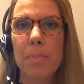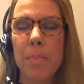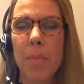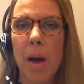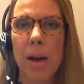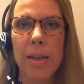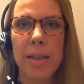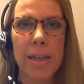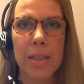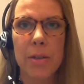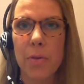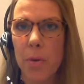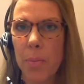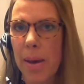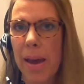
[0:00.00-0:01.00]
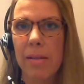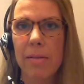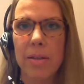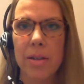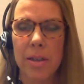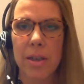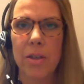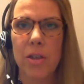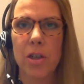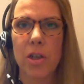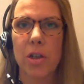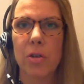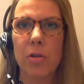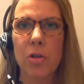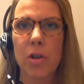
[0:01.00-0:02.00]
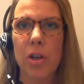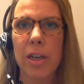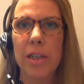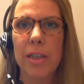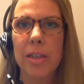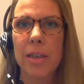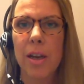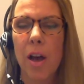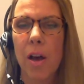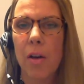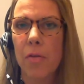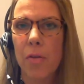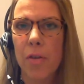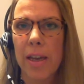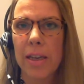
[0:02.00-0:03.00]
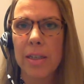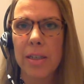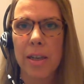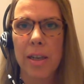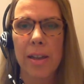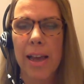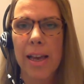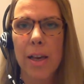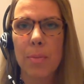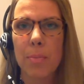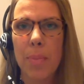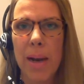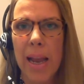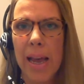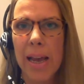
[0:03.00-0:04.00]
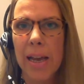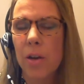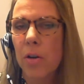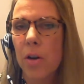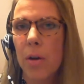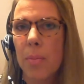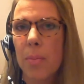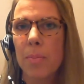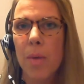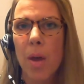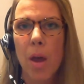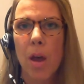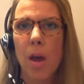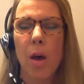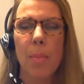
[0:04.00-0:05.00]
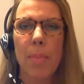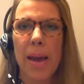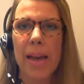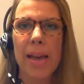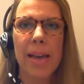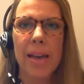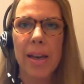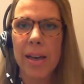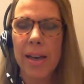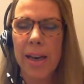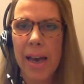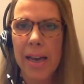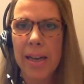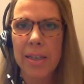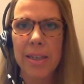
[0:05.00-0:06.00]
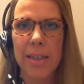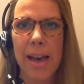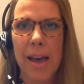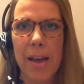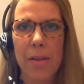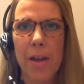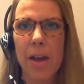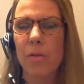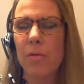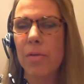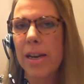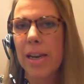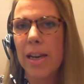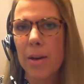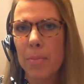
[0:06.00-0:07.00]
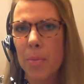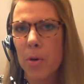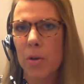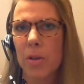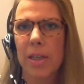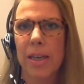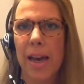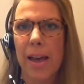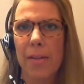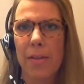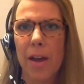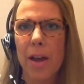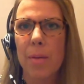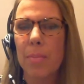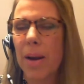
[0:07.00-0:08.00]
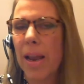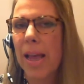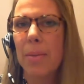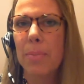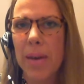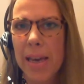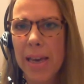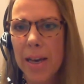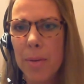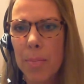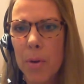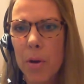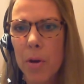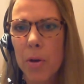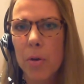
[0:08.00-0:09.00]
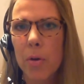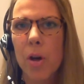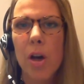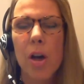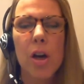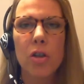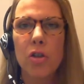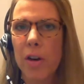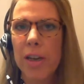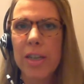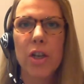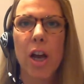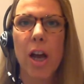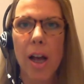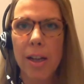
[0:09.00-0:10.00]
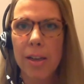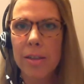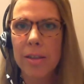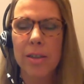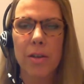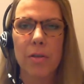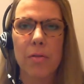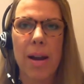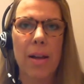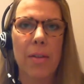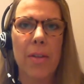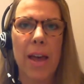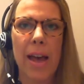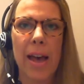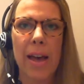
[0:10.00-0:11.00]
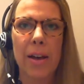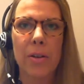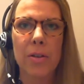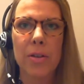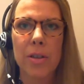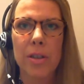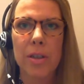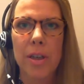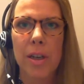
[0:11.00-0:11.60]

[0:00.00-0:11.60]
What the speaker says: ideas for parents and children of things that they can play, you know, baking a cake together, reading a book together, playing peekaboo, treasure hunts around the house.